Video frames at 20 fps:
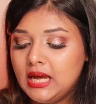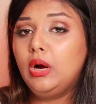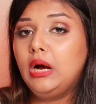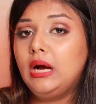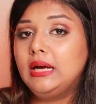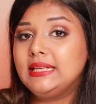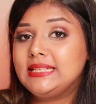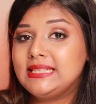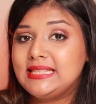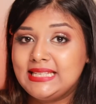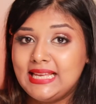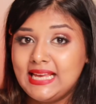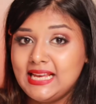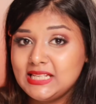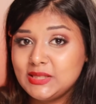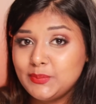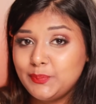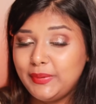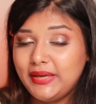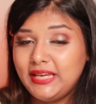It
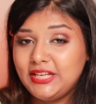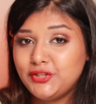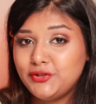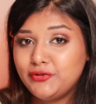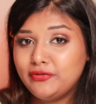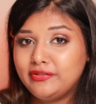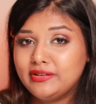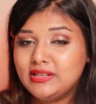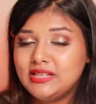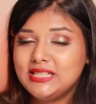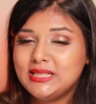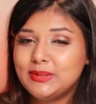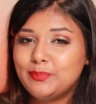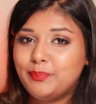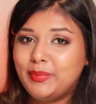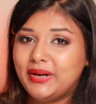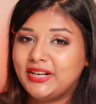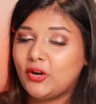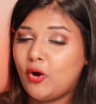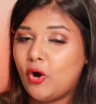says Peach Fizz,
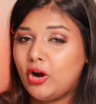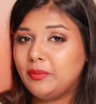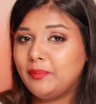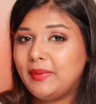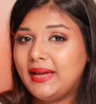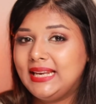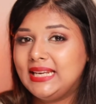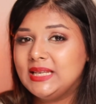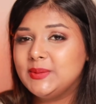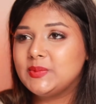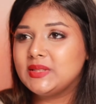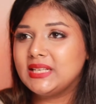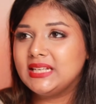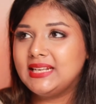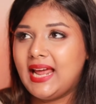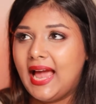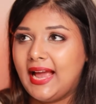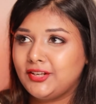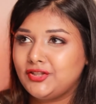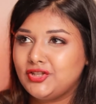but on my lips
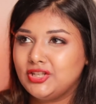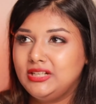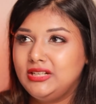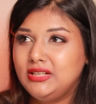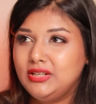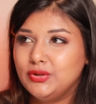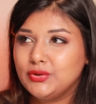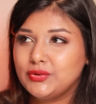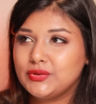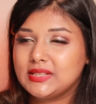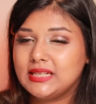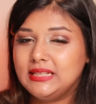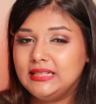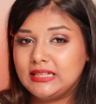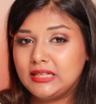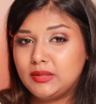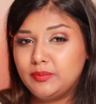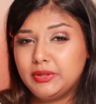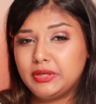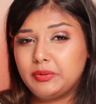it actually looks a
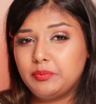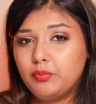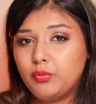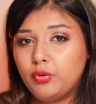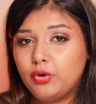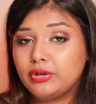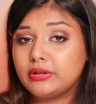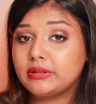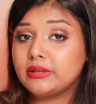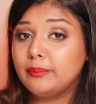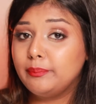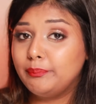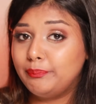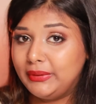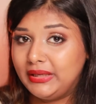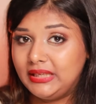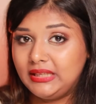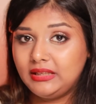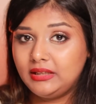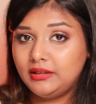little bit more
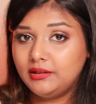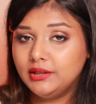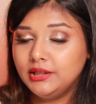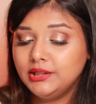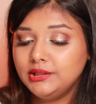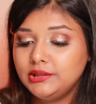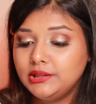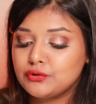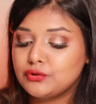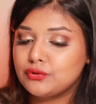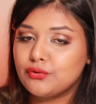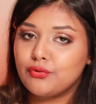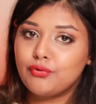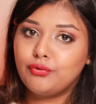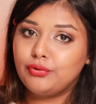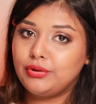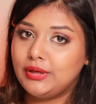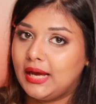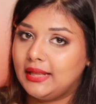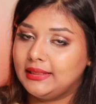pinkier.
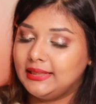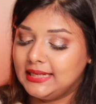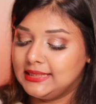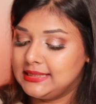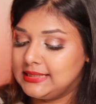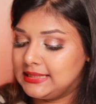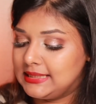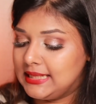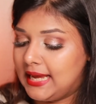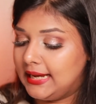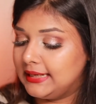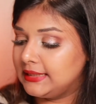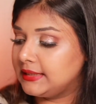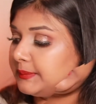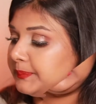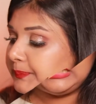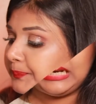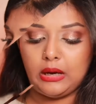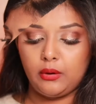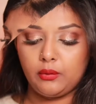So yeah, that's that.
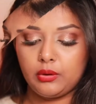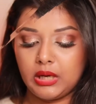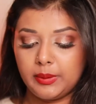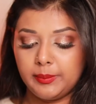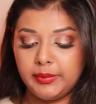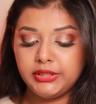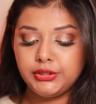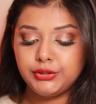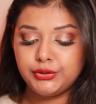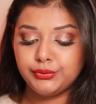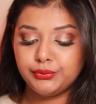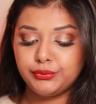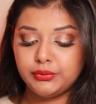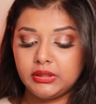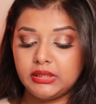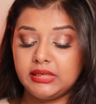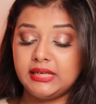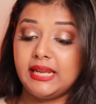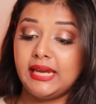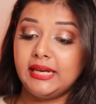Now coming to
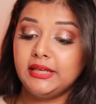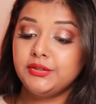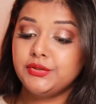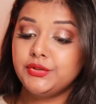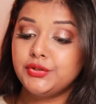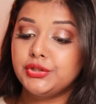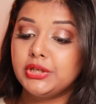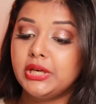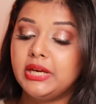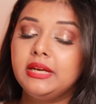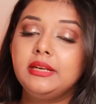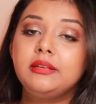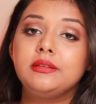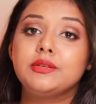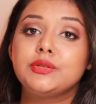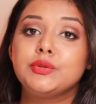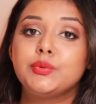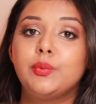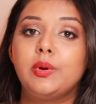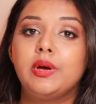the next shade,
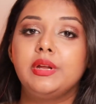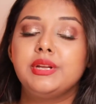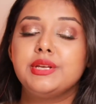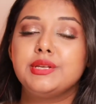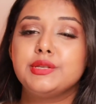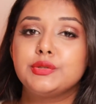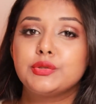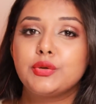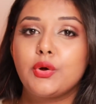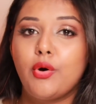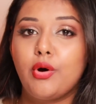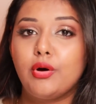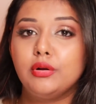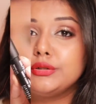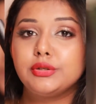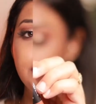this one is called